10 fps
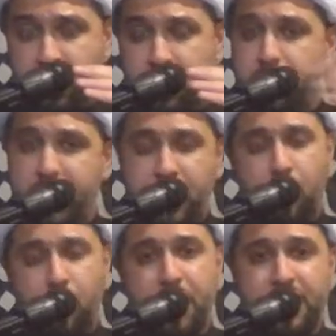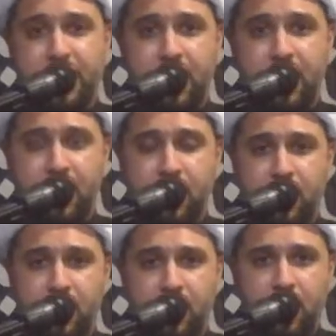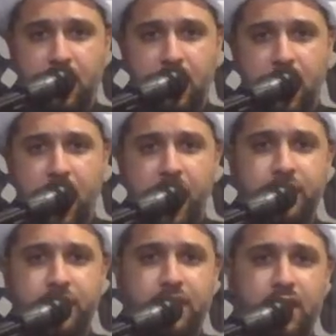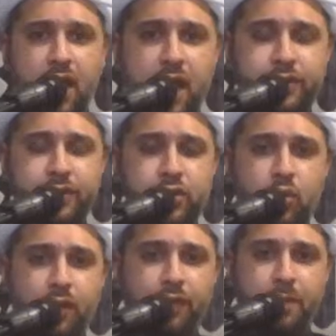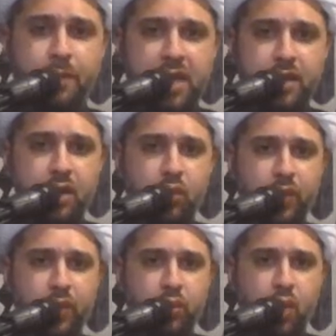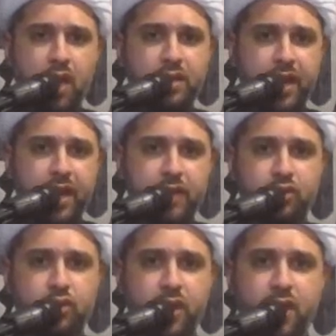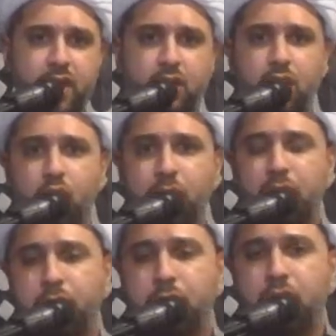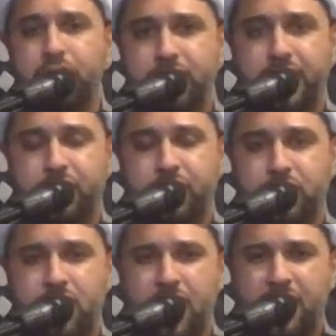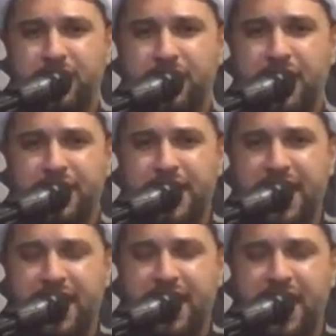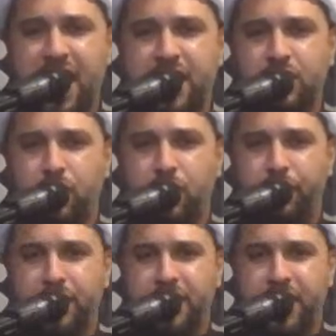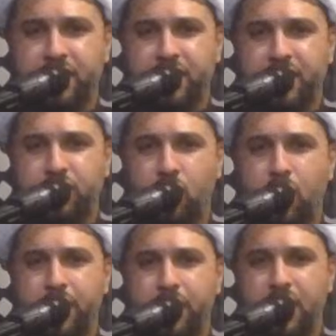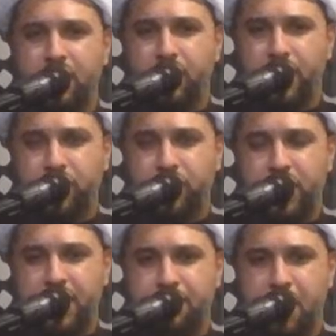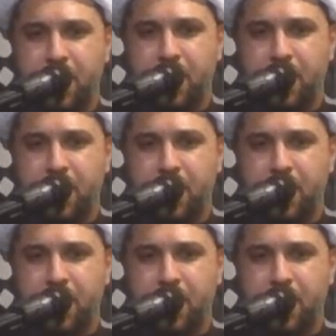Bani Umayyah. And as you are familiar with world history and global politics, the decline of a dictatorial regime,